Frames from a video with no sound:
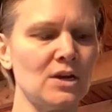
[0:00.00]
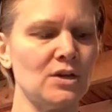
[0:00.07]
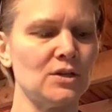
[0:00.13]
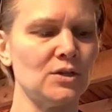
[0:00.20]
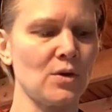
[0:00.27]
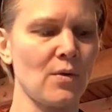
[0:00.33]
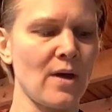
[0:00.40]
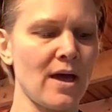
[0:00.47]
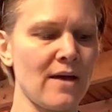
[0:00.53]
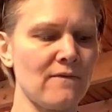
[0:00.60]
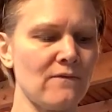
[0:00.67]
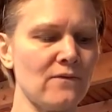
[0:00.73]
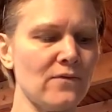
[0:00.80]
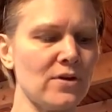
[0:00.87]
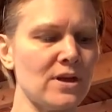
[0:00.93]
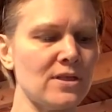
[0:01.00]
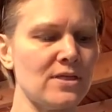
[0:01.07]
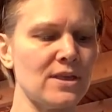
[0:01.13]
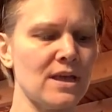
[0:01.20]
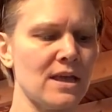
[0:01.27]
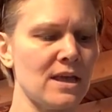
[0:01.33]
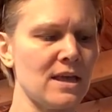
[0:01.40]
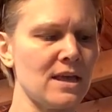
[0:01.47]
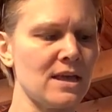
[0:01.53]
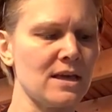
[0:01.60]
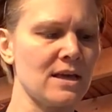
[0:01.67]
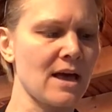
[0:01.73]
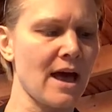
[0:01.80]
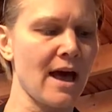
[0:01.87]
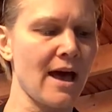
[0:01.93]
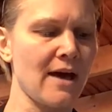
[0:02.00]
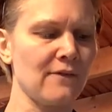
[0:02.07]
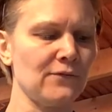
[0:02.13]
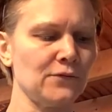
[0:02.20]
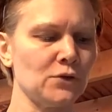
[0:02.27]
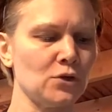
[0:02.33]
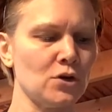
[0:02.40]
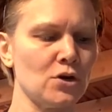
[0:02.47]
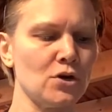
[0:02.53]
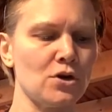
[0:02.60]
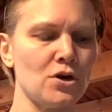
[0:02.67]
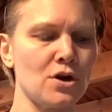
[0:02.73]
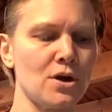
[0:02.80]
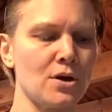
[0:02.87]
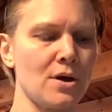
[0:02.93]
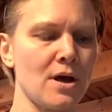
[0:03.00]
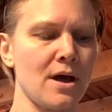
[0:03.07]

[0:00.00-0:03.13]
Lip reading: So everything after,